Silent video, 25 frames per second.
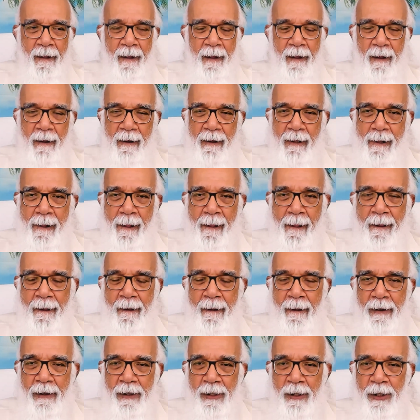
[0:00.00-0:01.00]

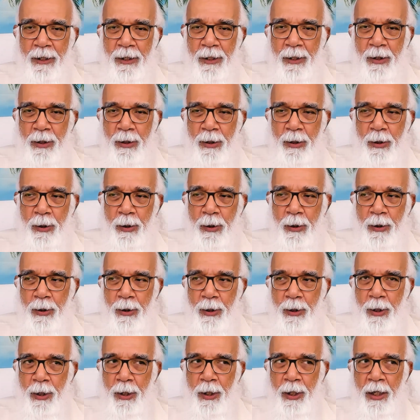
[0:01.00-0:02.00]

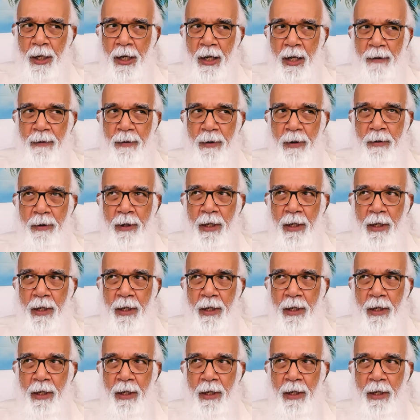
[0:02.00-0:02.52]
third level